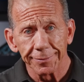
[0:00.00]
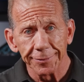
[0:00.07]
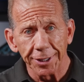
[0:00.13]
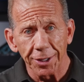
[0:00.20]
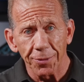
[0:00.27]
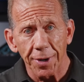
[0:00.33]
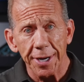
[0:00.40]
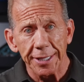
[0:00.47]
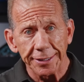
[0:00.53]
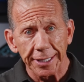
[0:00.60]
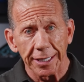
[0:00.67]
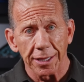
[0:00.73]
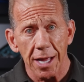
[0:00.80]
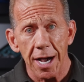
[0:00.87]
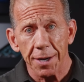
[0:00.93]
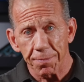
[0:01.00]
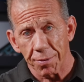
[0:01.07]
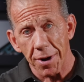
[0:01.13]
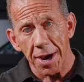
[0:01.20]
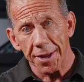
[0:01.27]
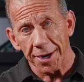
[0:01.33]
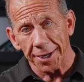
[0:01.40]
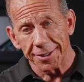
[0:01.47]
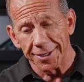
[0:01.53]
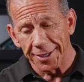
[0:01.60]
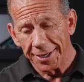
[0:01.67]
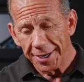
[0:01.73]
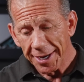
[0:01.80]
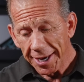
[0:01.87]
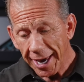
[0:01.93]
you know what, it's a Glock product
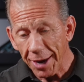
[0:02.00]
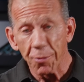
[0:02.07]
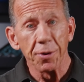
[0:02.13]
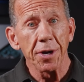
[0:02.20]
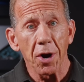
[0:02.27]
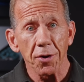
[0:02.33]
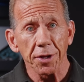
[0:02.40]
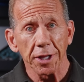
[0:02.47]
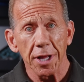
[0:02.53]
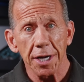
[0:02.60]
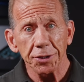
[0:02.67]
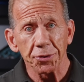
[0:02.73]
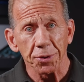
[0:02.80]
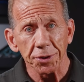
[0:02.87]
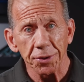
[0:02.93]
and we are the Glockstore.